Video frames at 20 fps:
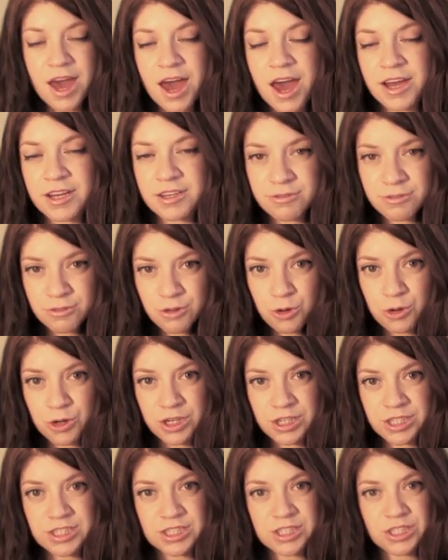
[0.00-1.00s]
And of
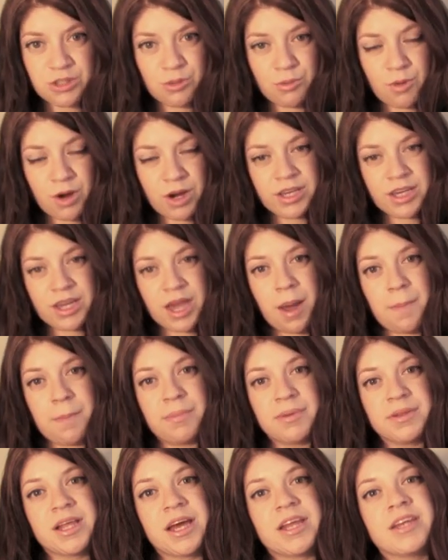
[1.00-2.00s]
course, you want to
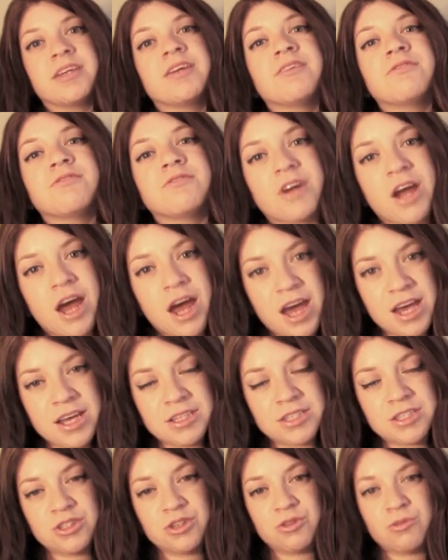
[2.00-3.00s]
get plenty of
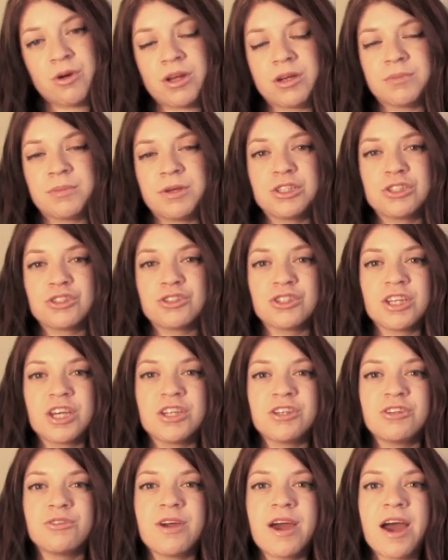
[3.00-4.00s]
rest. You want to make sure
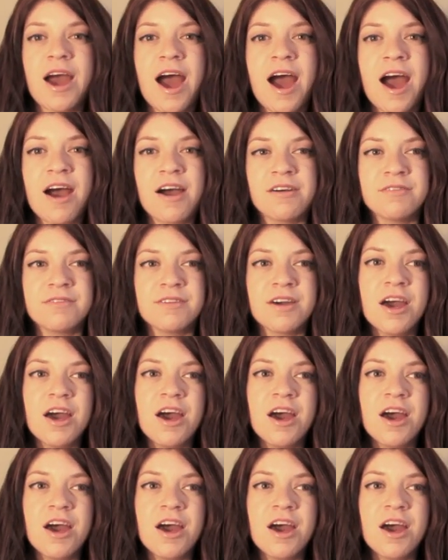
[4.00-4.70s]
that you have,